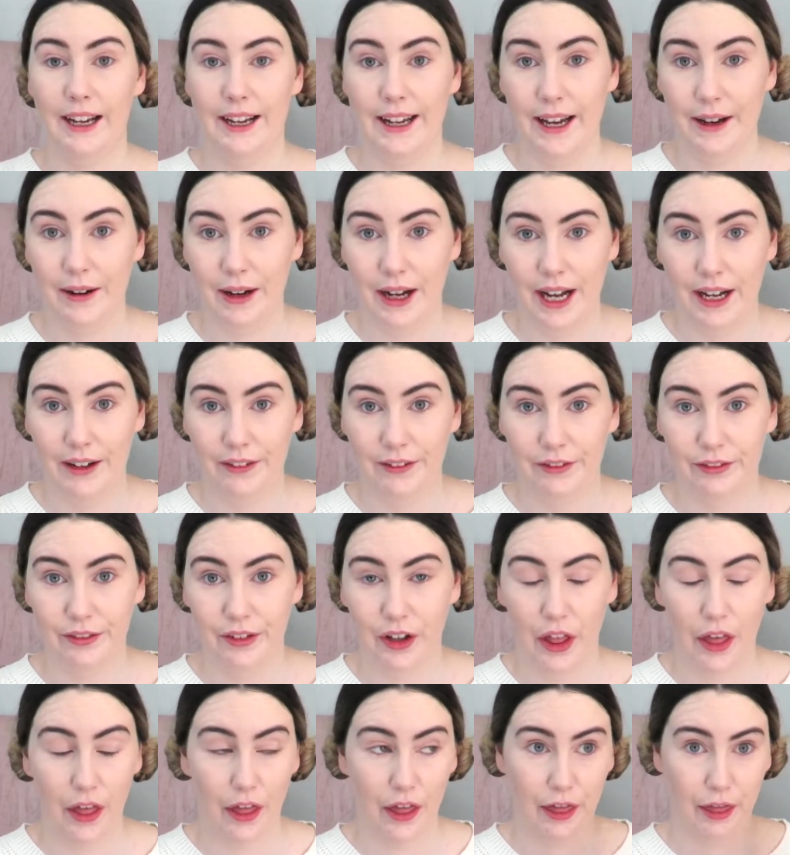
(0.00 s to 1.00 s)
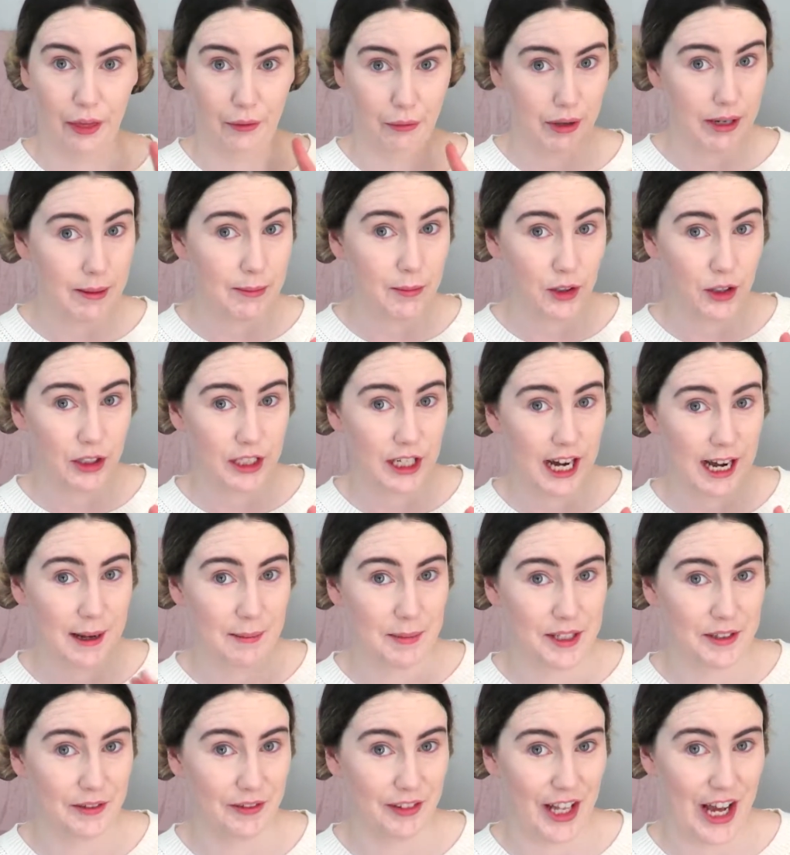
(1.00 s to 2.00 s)
now have 3 more
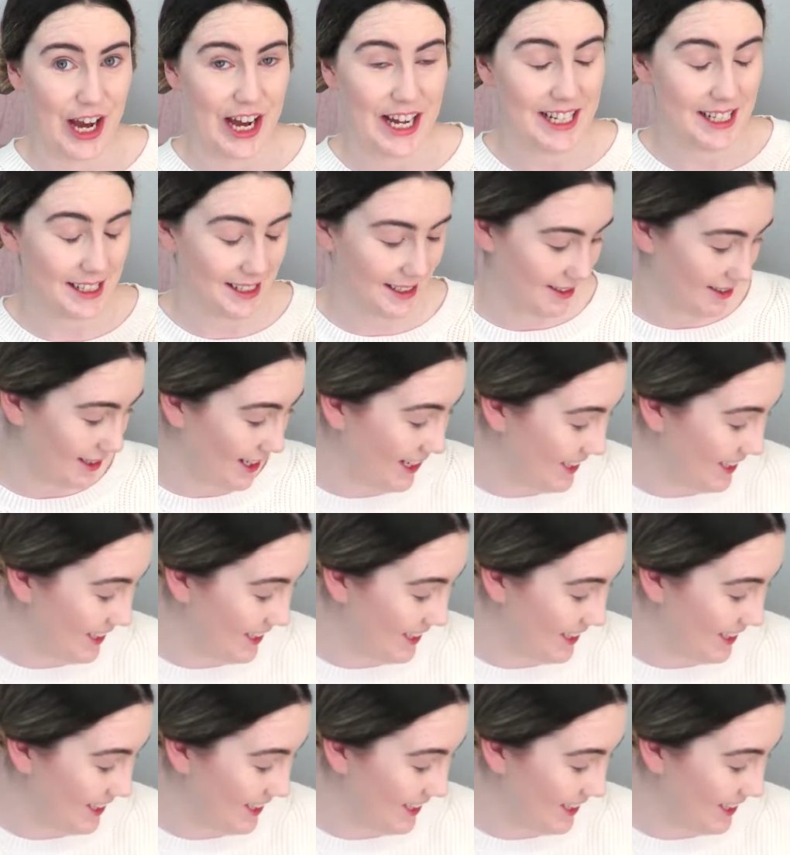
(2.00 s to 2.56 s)
types of lights.